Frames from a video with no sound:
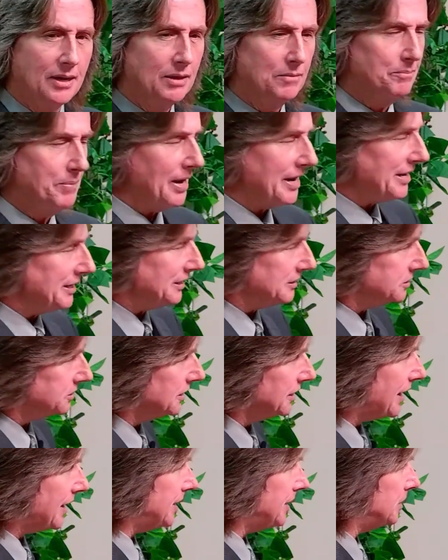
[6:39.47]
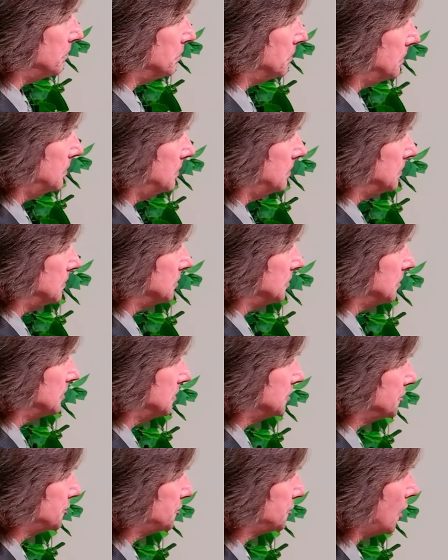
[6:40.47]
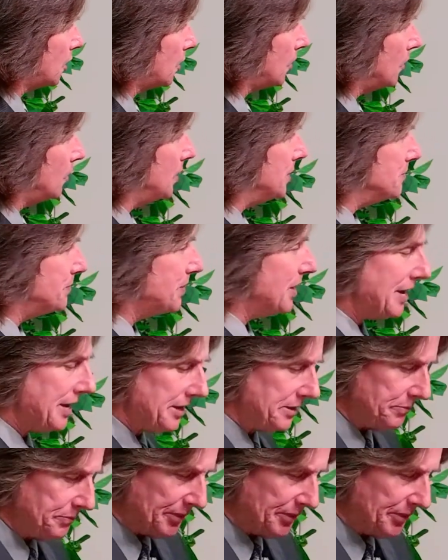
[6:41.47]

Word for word: by his name sorrow and pain